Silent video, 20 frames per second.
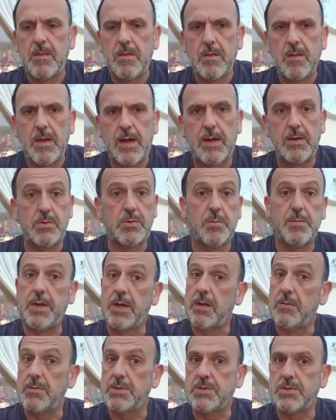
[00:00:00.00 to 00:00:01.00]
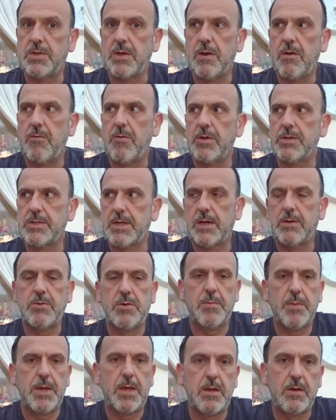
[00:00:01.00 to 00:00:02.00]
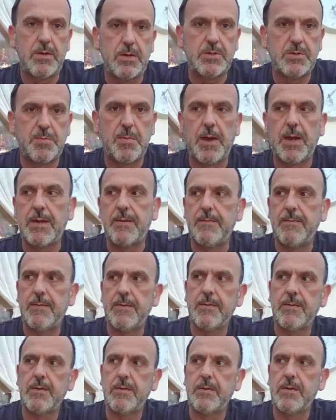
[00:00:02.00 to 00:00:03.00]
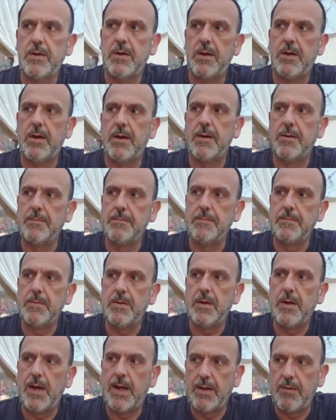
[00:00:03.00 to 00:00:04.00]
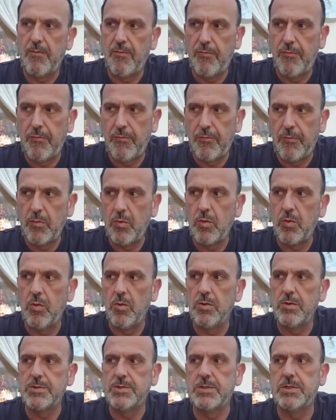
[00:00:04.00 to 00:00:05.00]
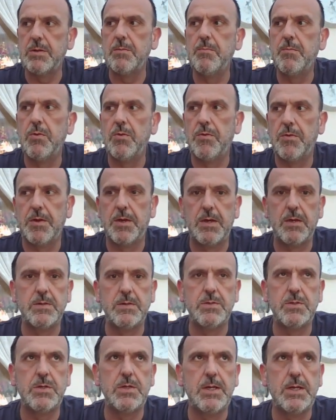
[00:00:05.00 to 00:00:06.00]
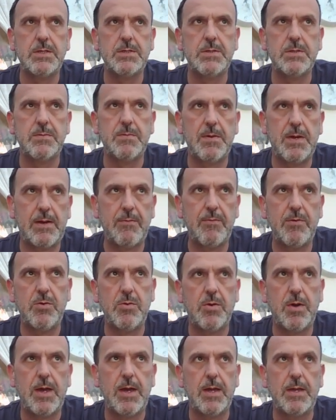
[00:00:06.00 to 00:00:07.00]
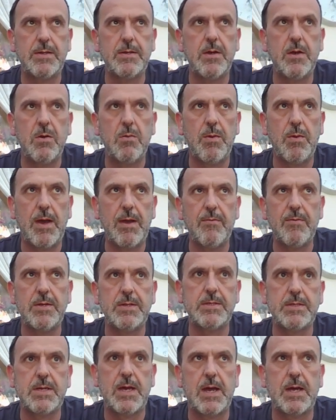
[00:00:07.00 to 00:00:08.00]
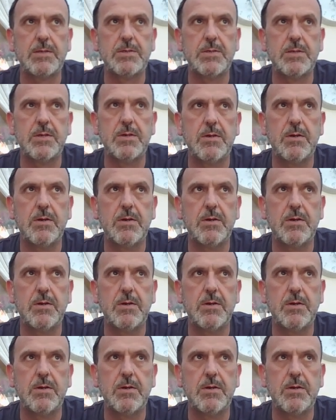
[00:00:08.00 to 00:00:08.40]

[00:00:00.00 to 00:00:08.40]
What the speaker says: how do I make it mysterious? How do I make it unexplained? And there are 4 simple things you need to have in your head, whatever the task,